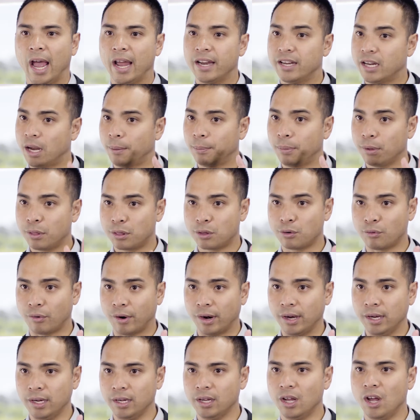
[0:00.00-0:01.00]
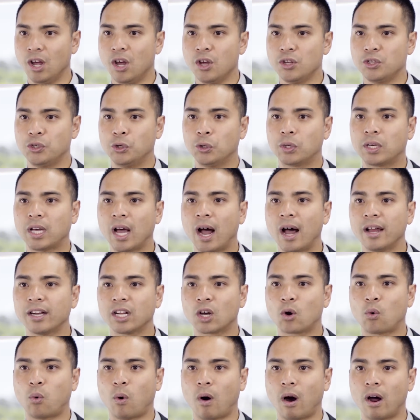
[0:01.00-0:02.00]
And number 3, you can't
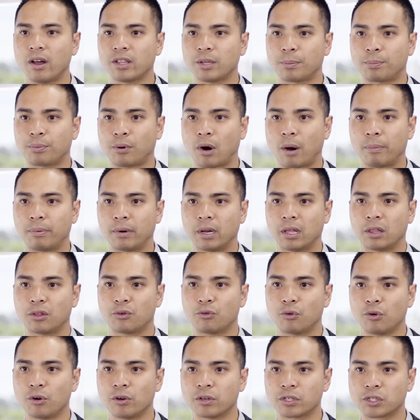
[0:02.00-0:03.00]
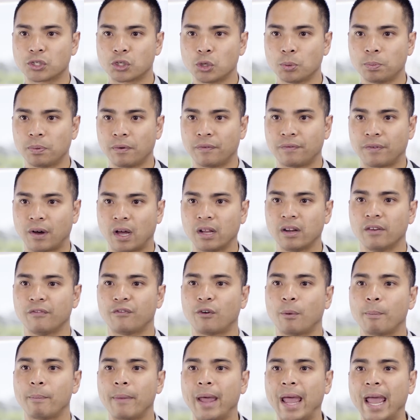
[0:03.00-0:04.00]
acquire the property through your super fund
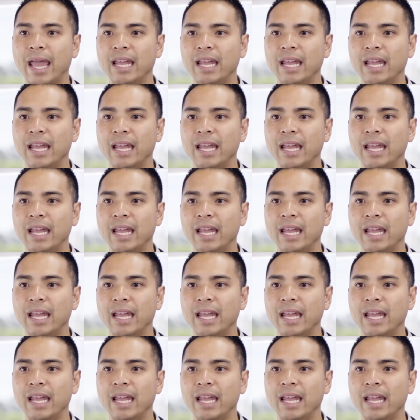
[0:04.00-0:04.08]
from